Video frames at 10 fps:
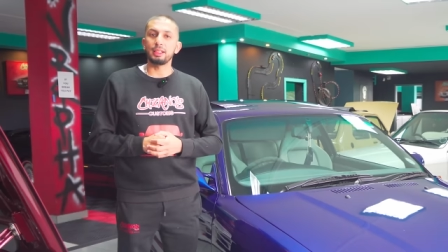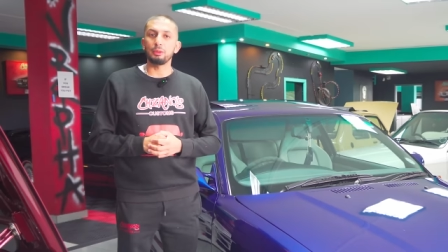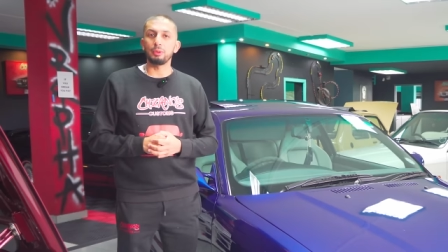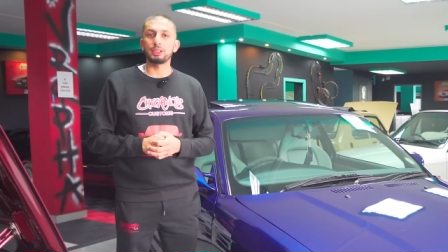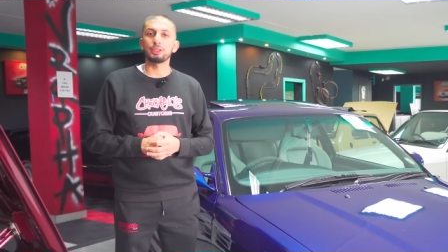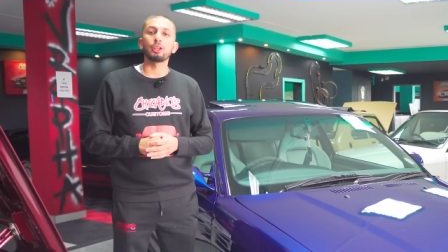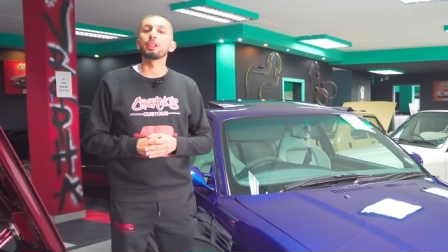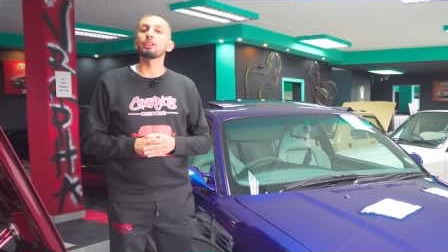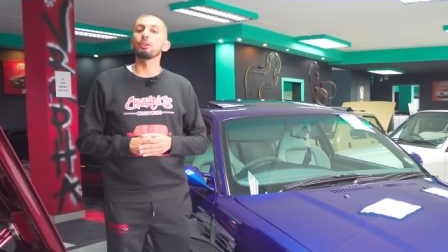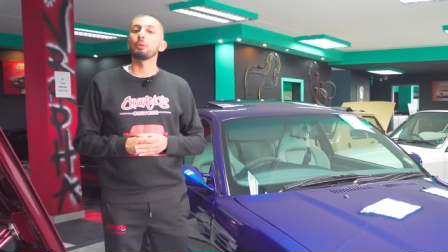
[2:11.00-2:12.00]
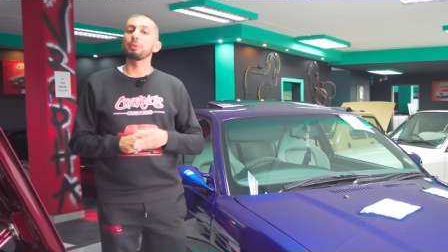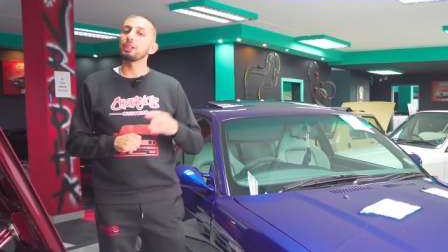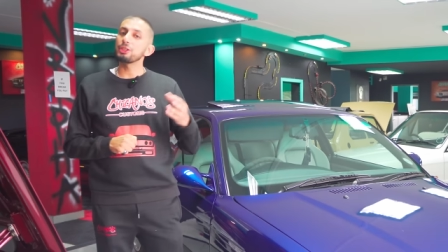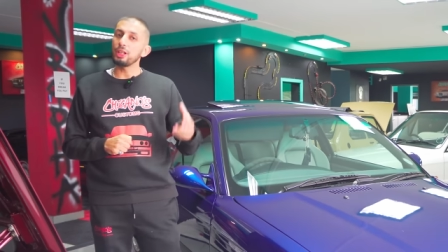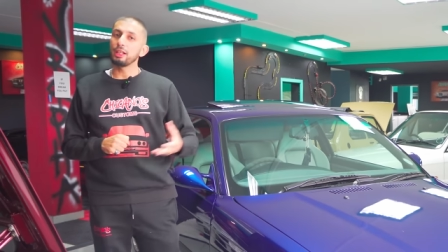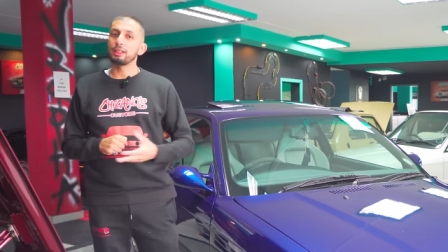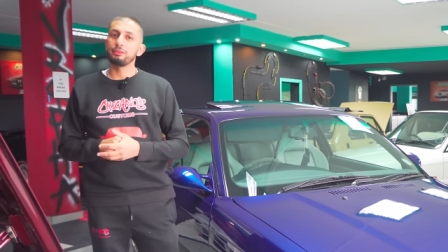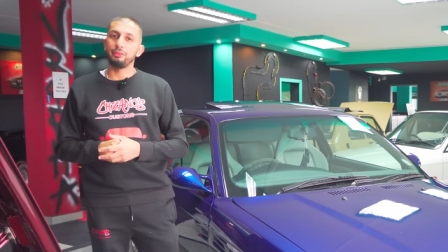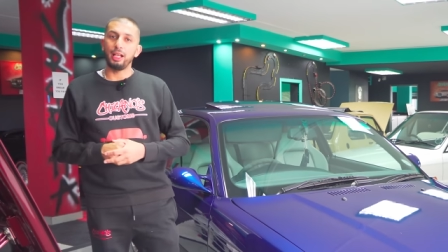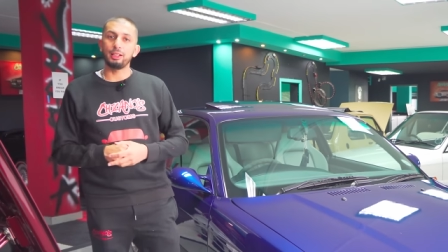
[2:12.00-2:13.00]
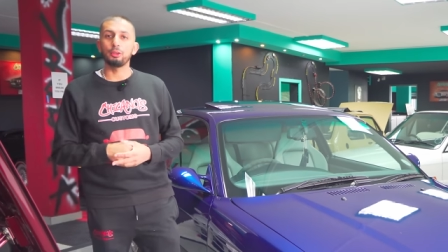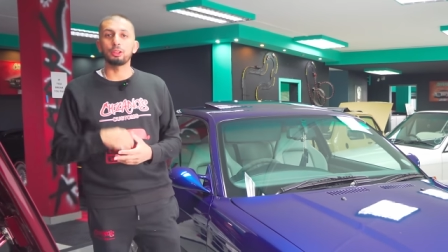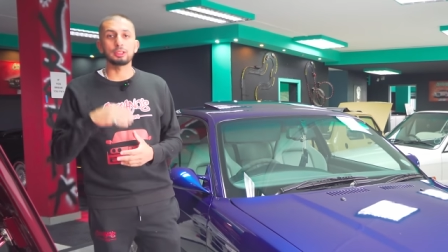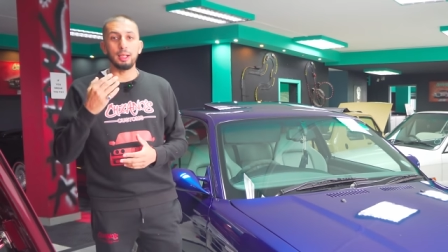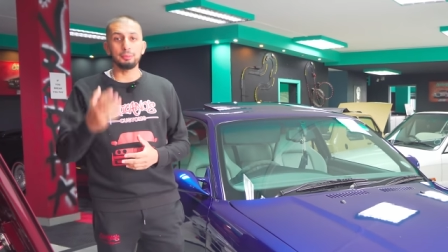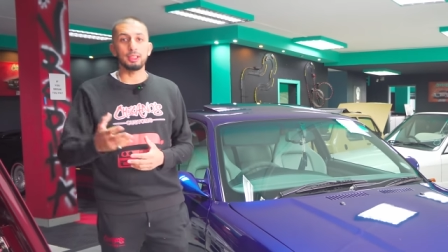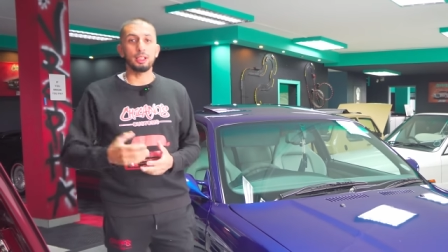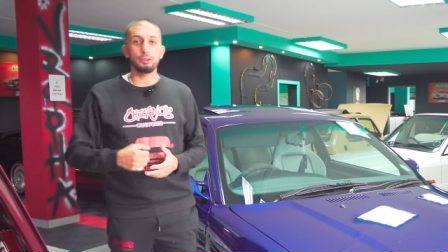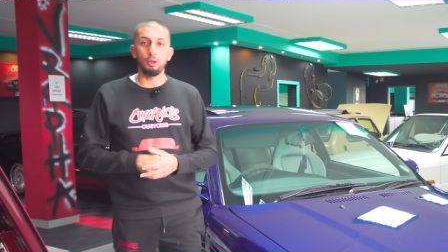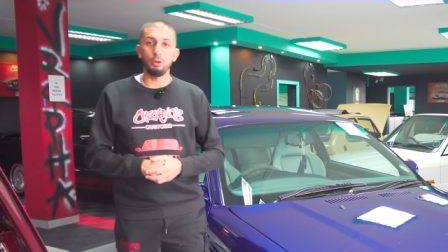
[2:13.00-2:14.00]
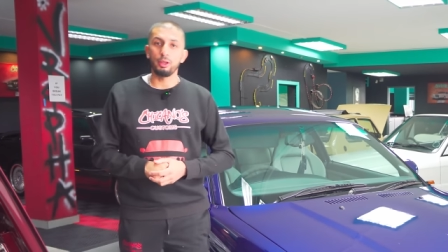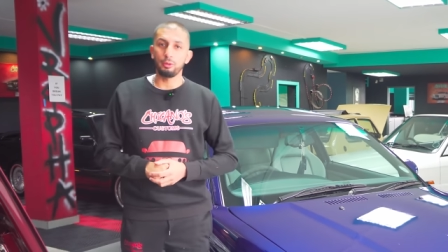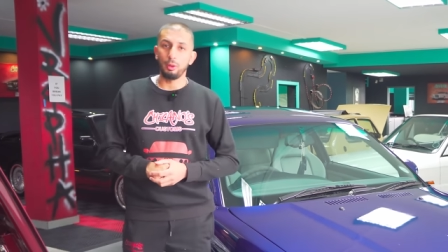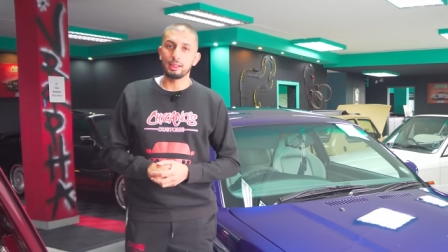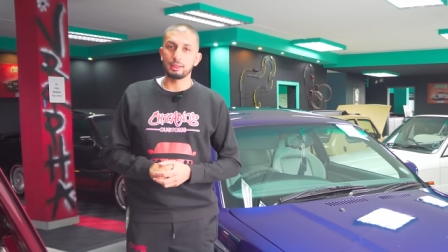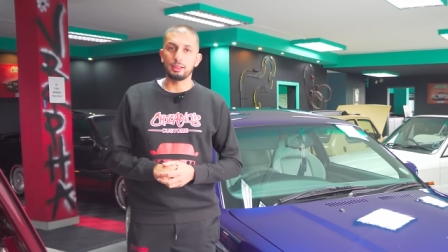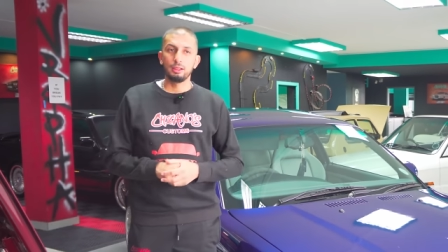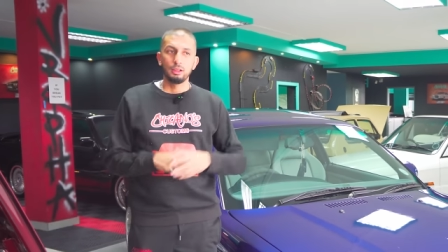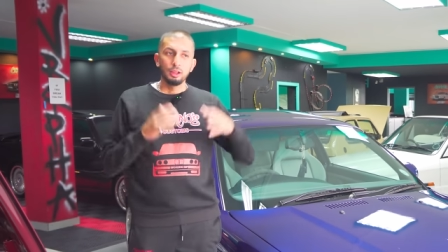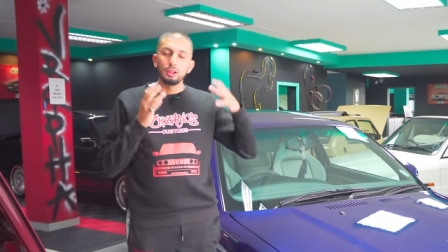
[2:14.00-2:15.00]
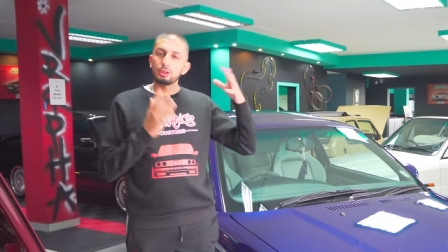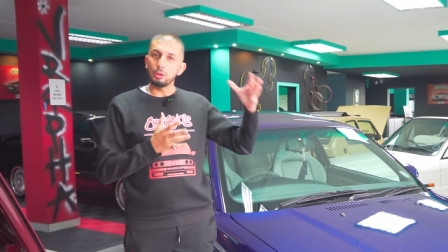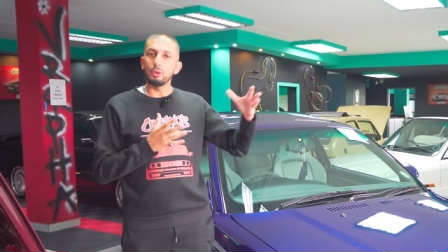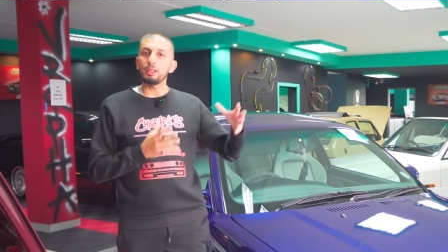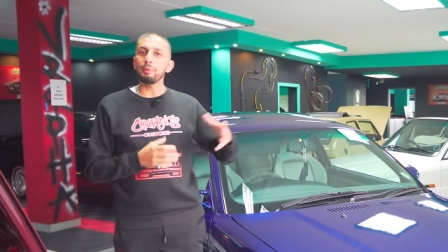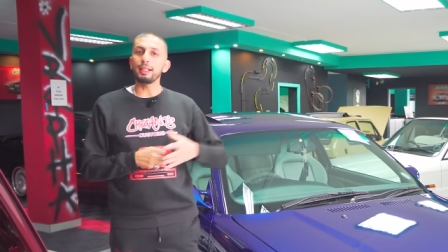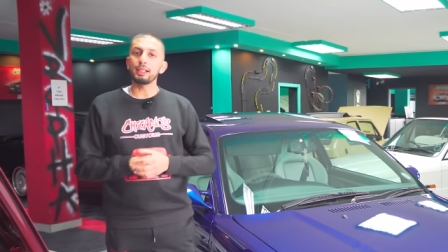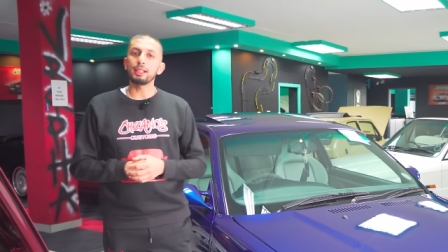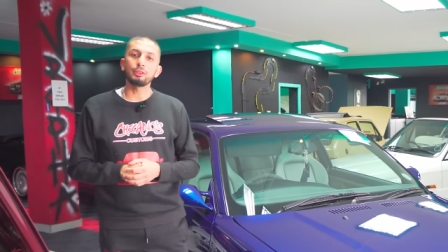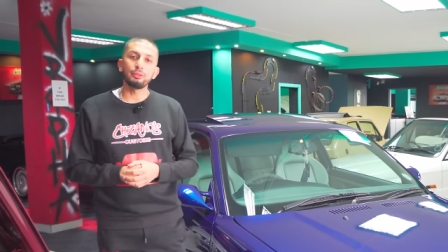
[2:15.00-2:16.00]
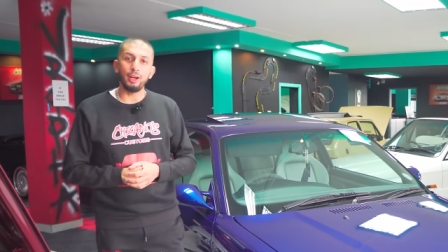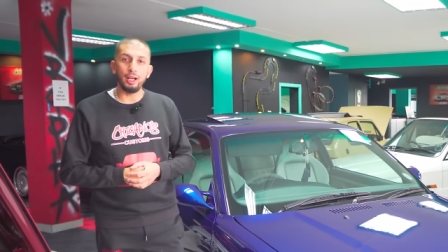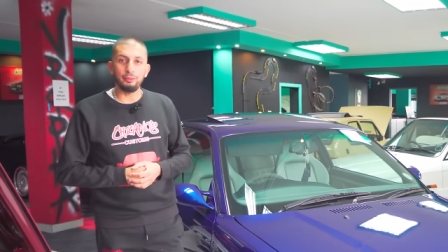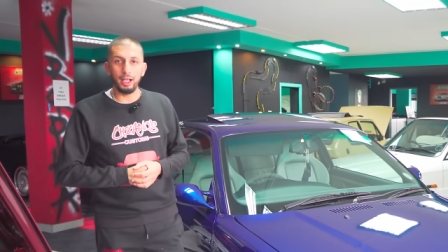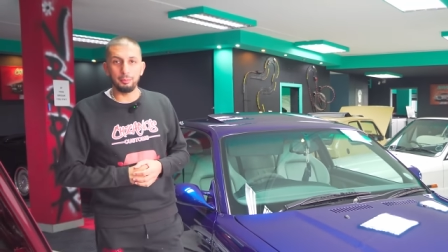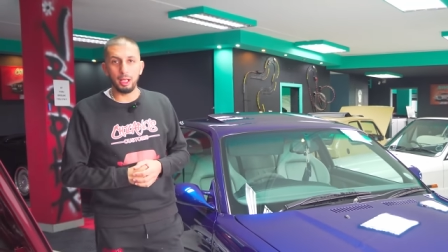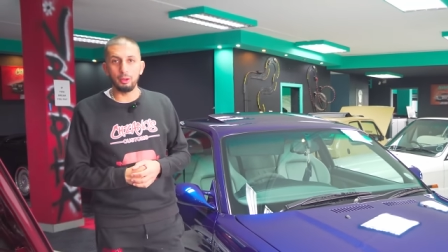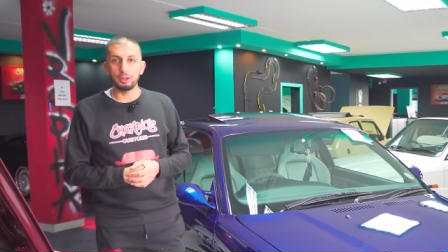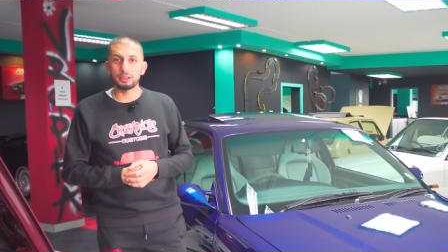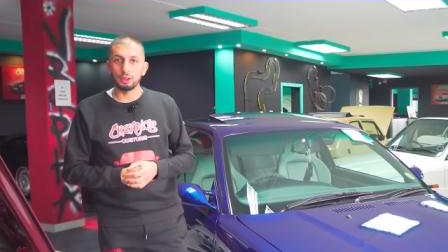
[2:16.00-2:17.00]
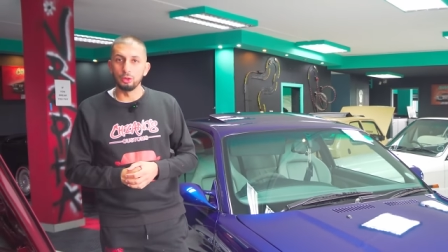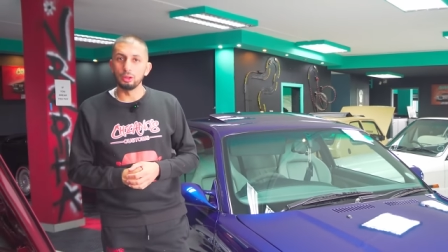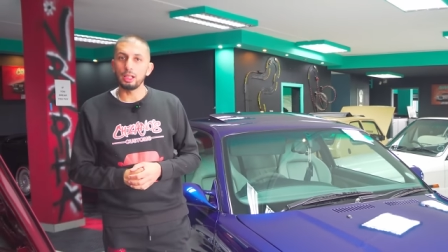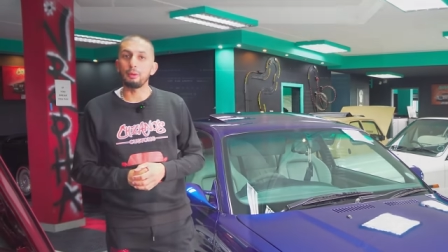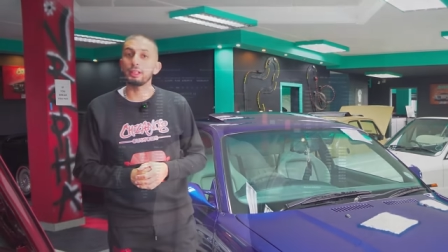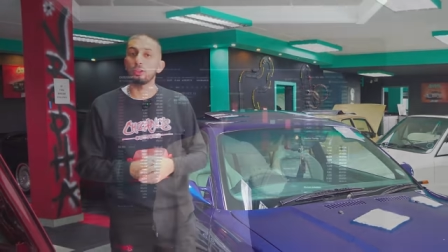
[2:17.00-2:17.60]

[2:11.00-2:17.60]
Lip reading: thing, which is going to appreciate in value or something that you always wanted. So with my 325i Bauer sold, I was